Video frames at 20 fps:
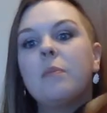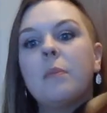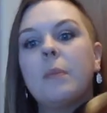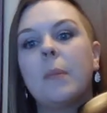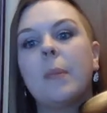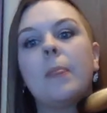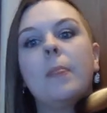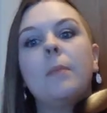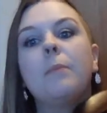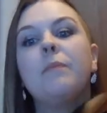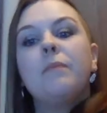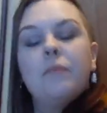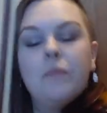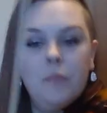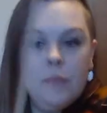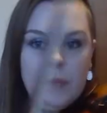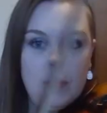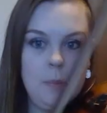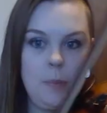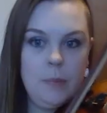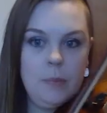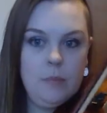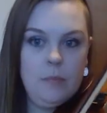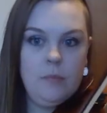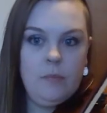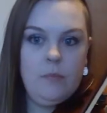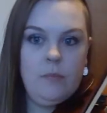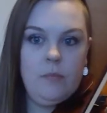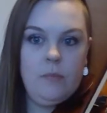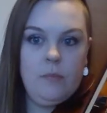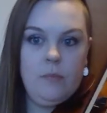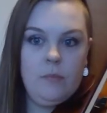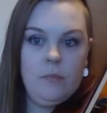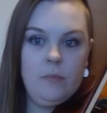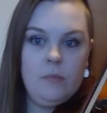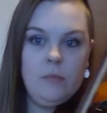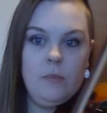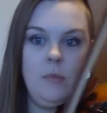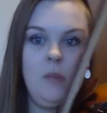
(no one is talking)